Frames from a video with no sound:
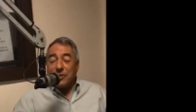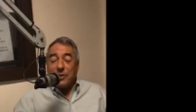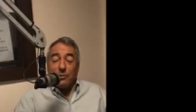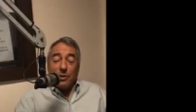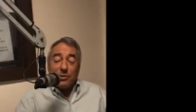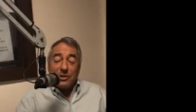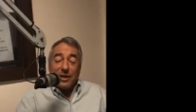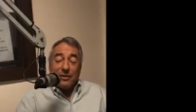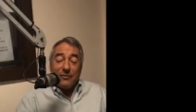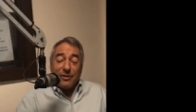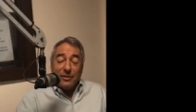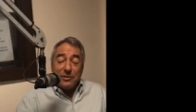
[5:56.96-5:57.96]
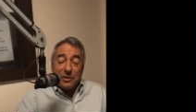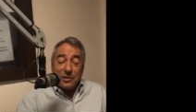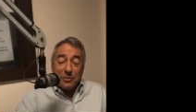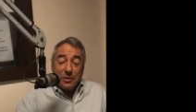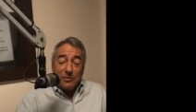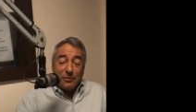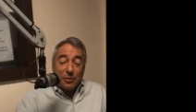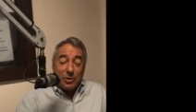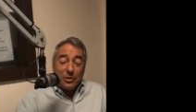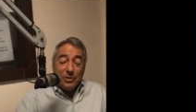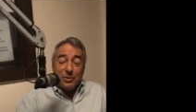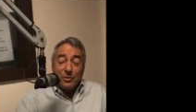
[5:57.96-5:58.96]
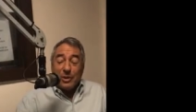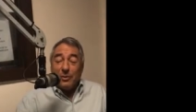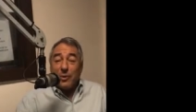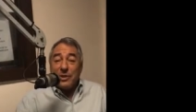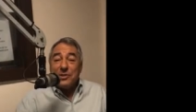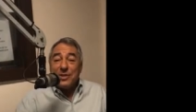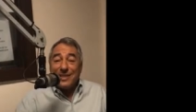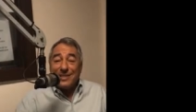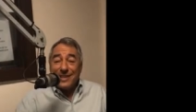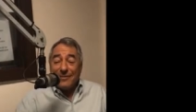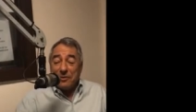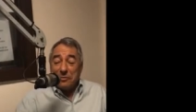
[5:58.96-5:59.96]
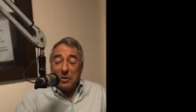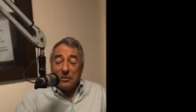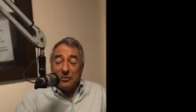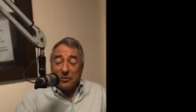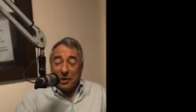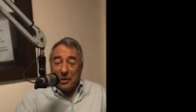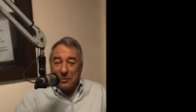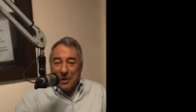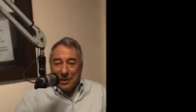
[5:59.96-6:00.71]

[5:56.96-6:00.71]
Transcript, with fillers: actually wrote down five six one four two three one six seven one for our